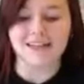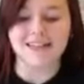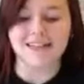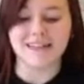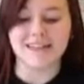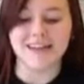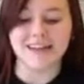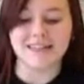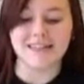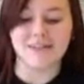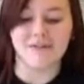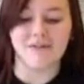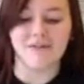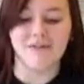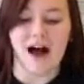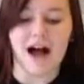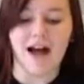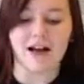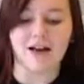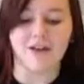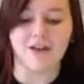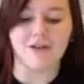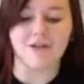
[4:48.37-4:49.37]
contains a
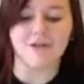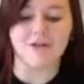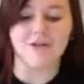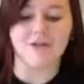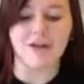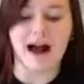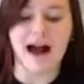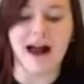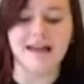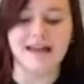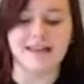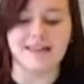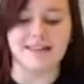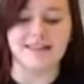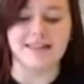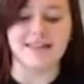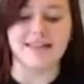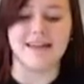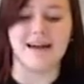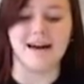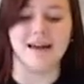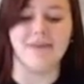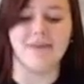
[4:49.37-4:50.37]

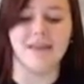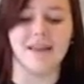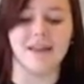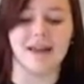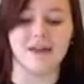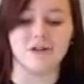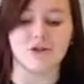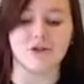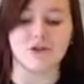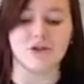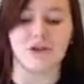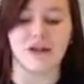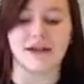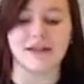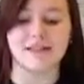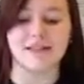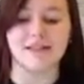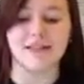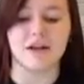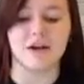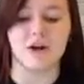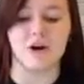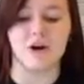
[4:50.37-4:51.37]
variety of
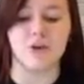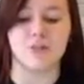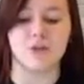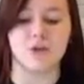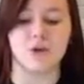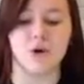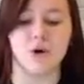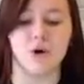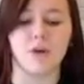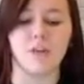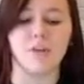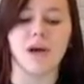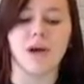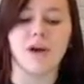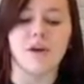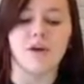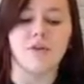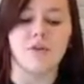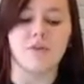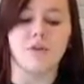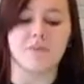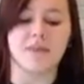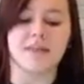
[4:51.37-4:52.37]
electrolytes that are absorbed
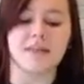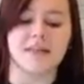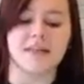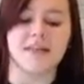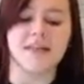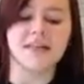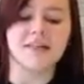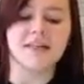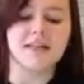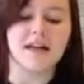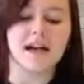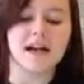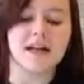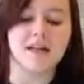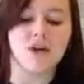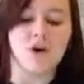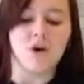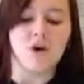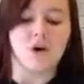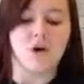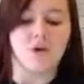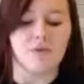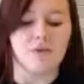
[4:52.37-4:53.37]
from the intestine
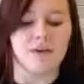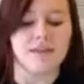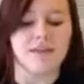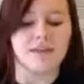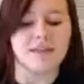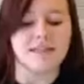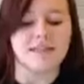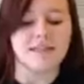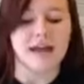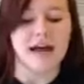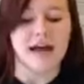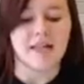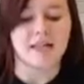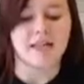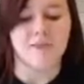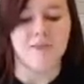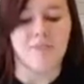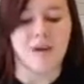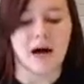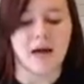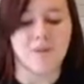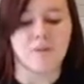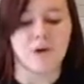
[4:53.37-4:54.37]
or released as
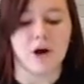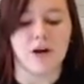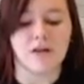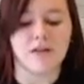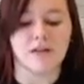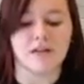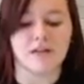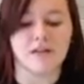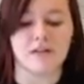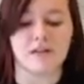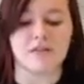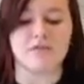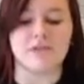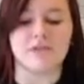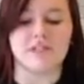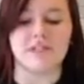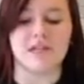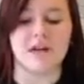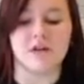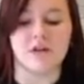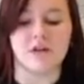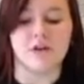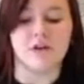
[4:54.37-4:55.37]
byproducts of
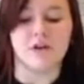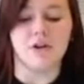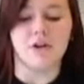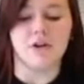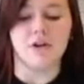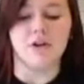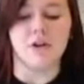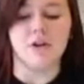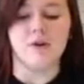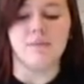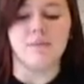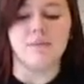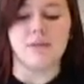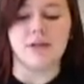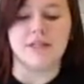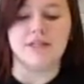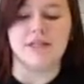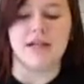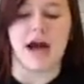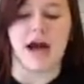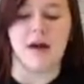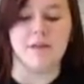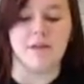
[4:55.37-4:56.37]
cellular
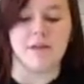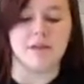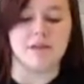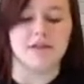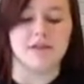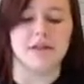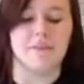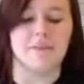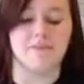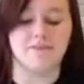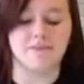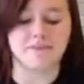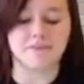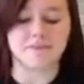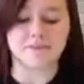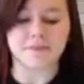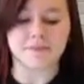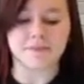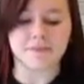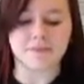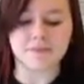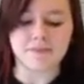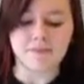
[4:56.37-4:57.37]
metabolism.
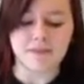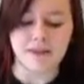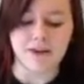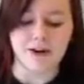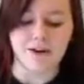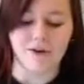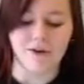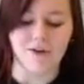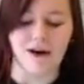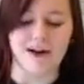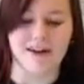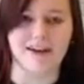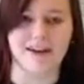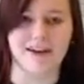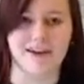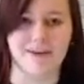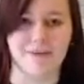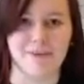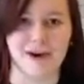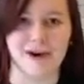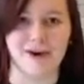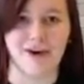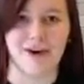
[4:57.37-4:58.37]
Want to hear
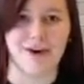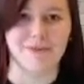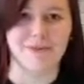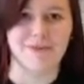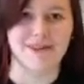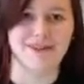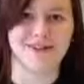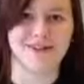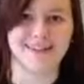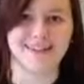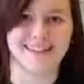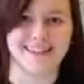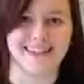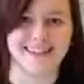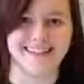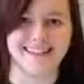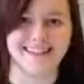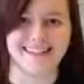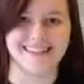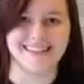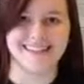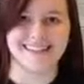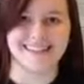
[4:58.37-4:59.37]
about
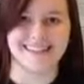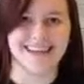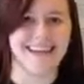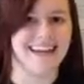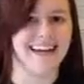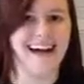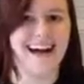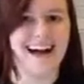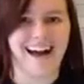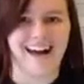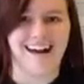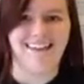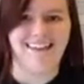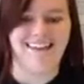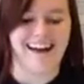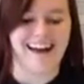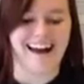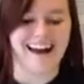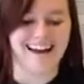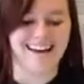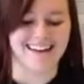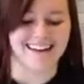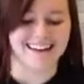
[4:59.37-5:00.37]
homeostasis?
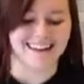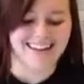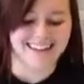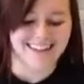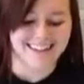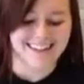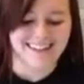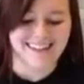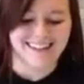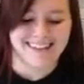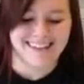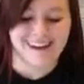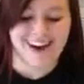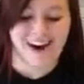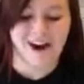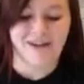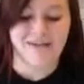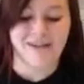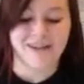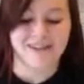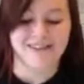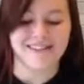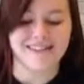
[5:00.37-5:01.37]
Alright.
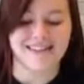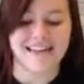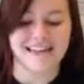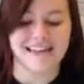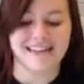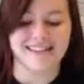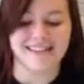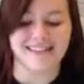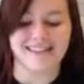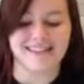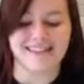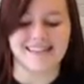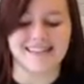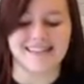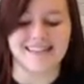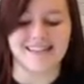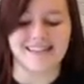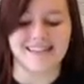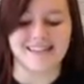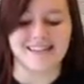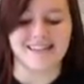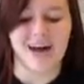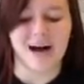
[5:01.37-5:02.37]
Homeostasis is
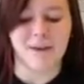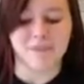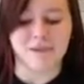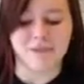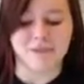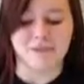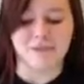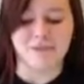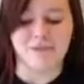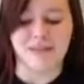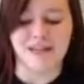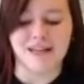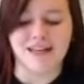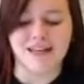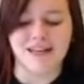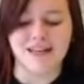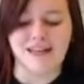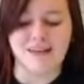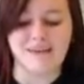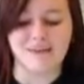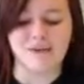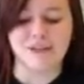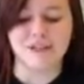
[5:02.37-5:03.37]
the stoppage of
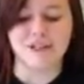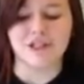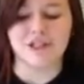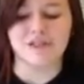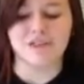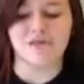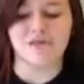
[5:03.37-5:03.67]
bleeding, which is